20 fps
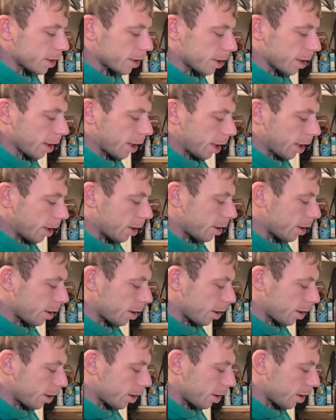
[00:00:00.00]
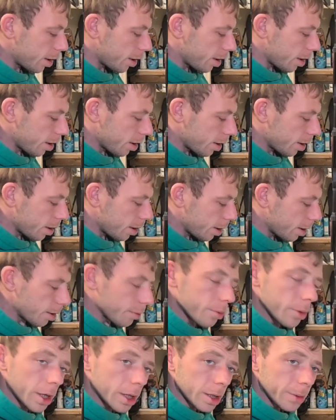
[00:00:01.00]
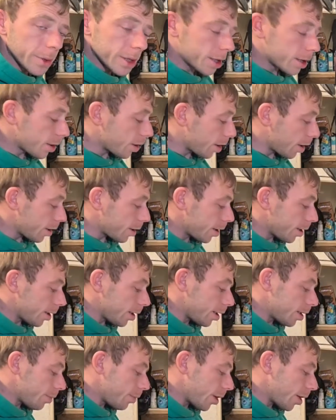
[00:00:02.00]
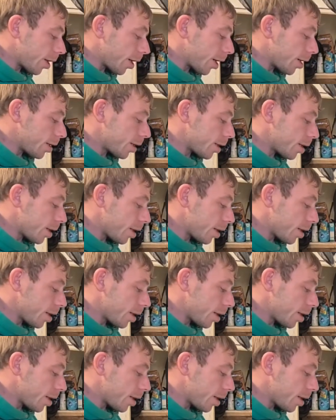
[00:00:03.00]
as I can, plant them into 30 litre buckets,